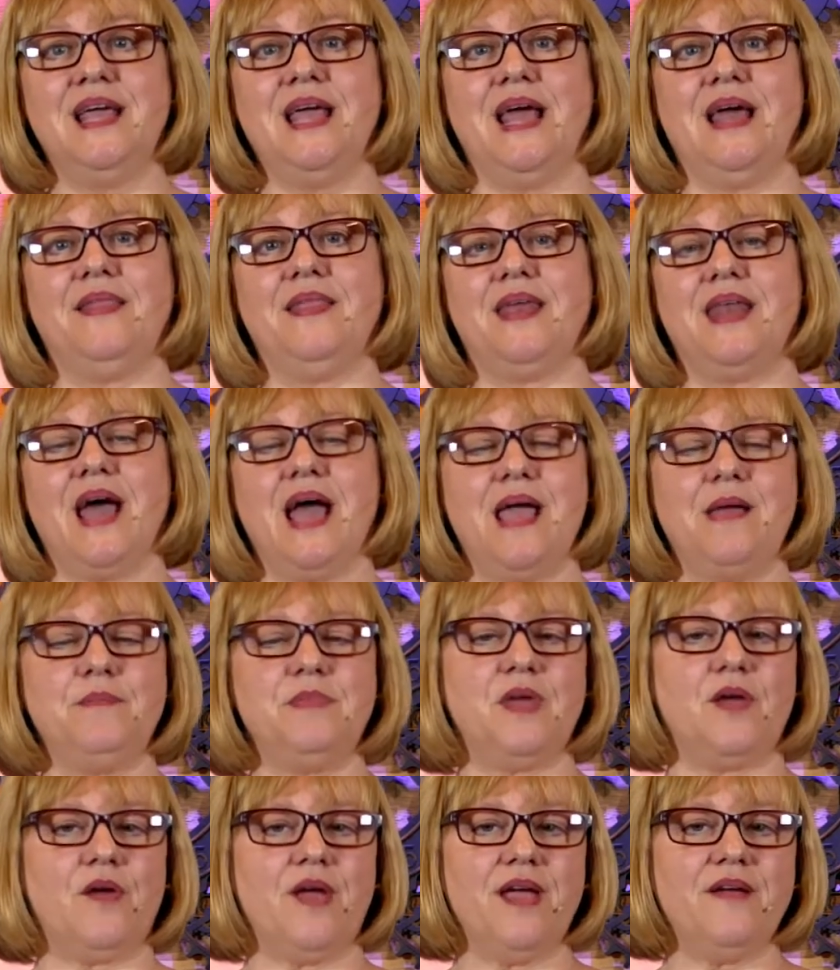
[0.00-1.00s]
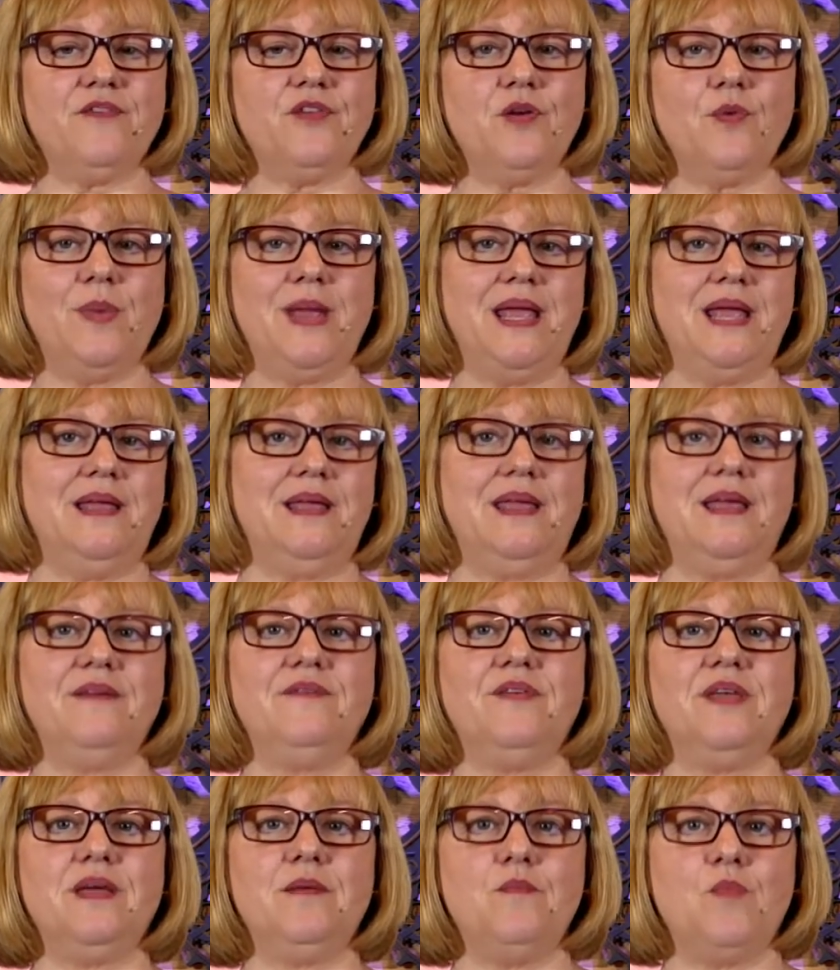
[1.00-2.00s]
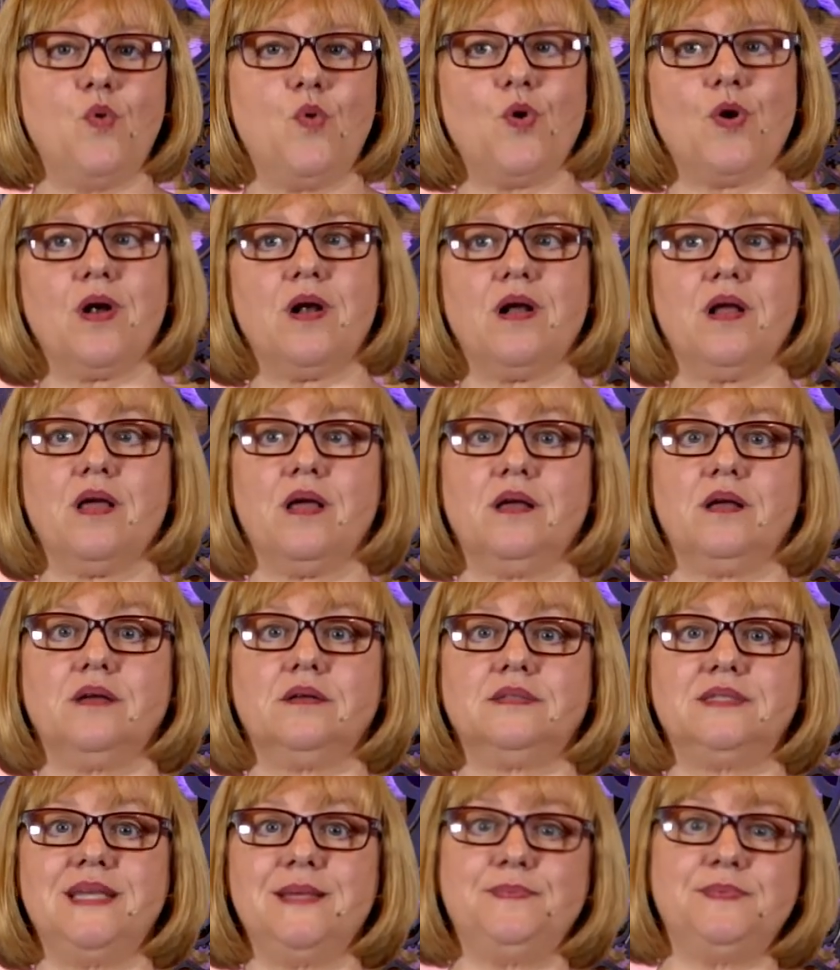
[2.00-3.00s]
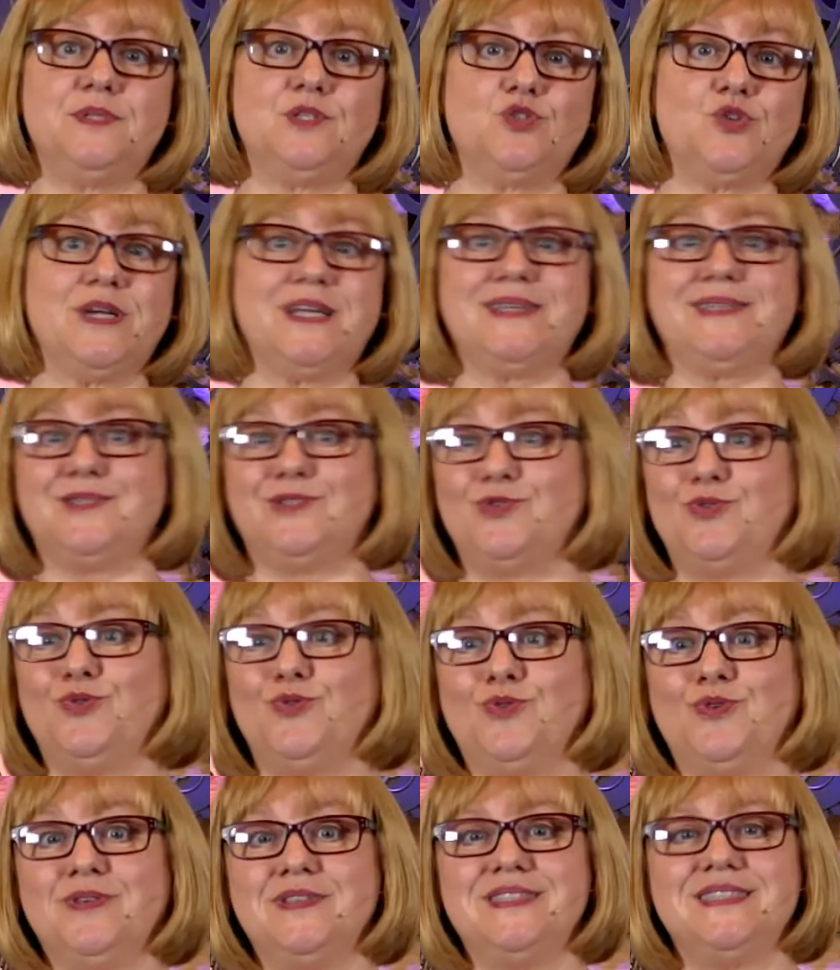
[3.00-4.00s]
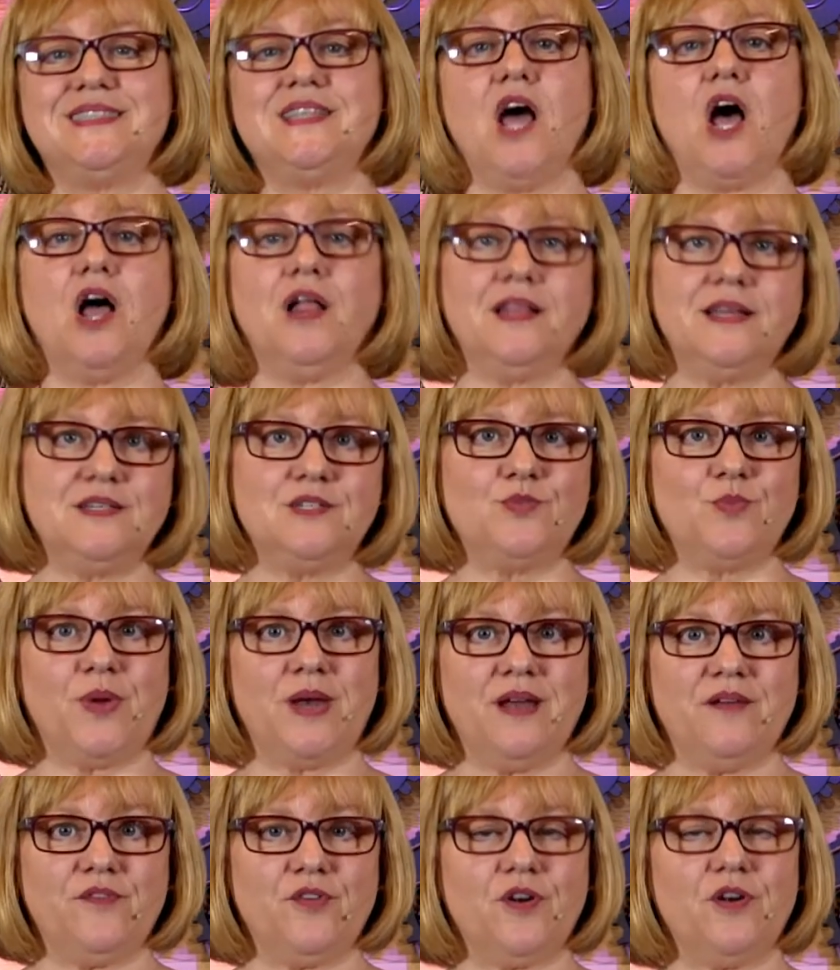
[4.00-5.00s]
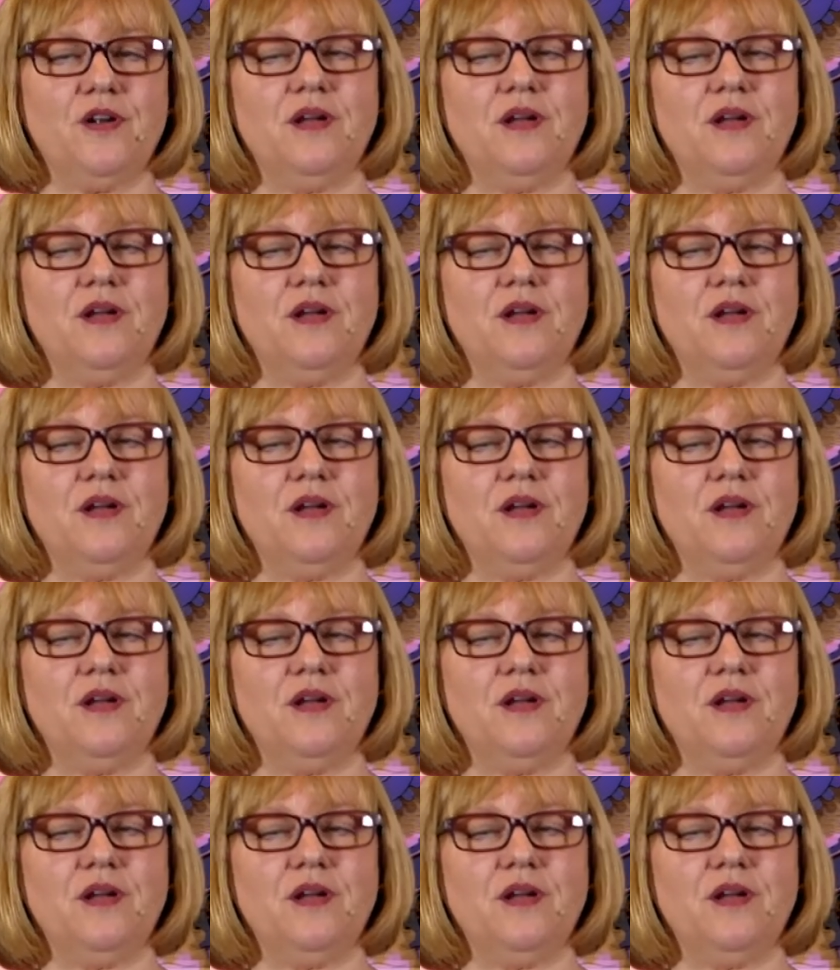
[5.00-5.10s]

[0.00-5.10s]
And then I'm there every week giving more tips, tricks, tools, knowledge, whatever,